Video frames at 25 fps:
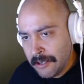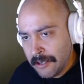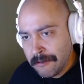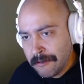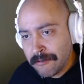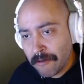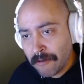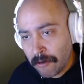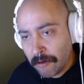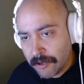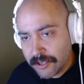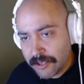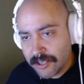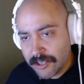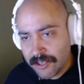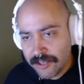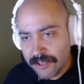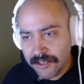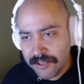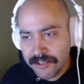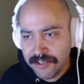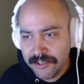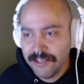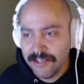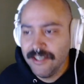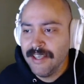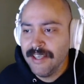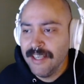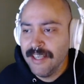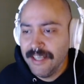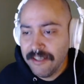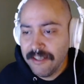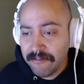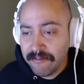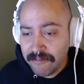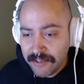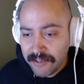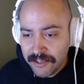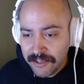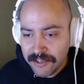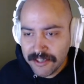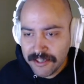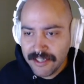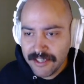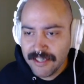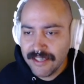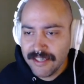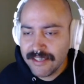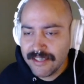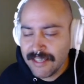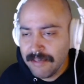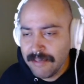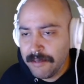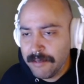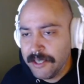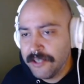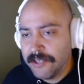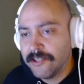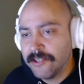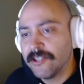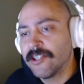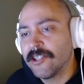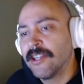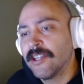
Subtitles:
foresters in the field on this image